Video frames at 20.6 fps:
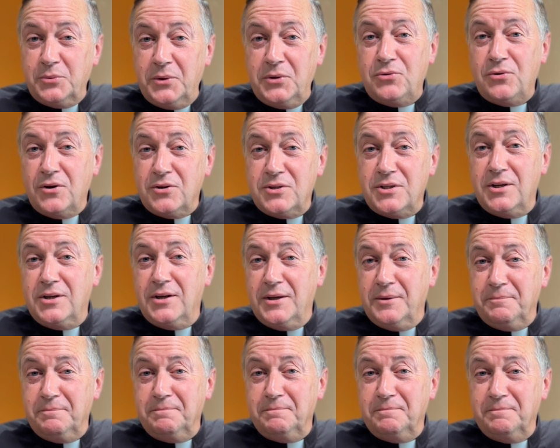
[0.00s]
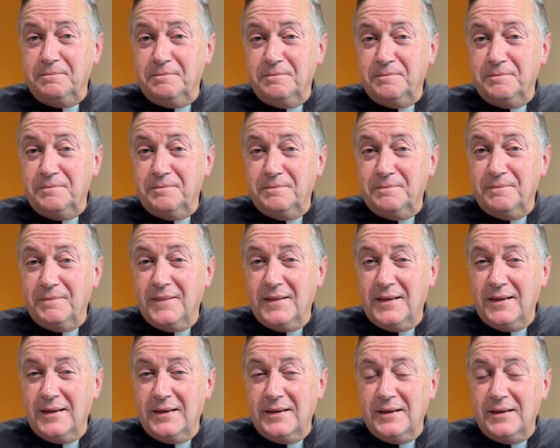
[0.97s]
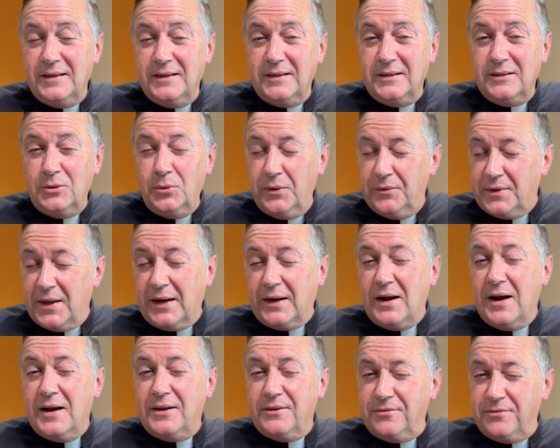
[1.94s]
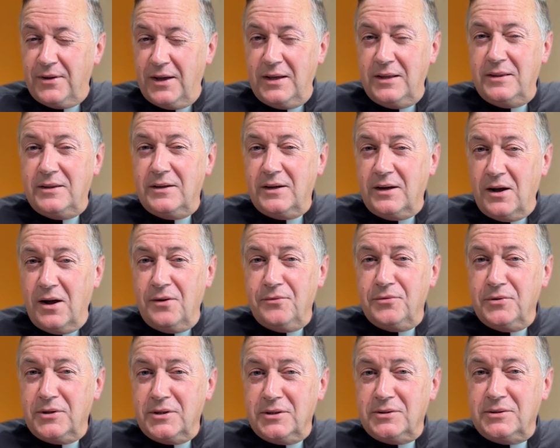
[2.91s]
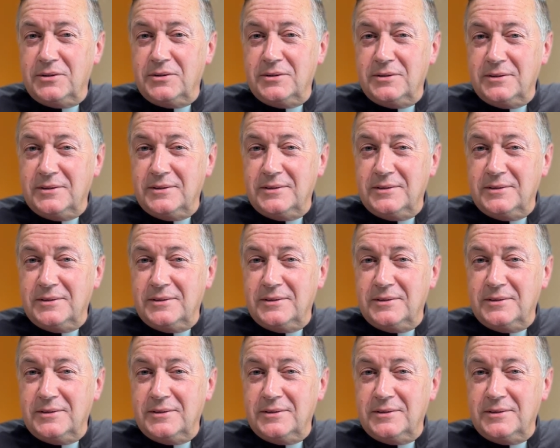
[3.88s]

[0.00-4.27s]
we trust in him? Do we have that kind of faith and confidence?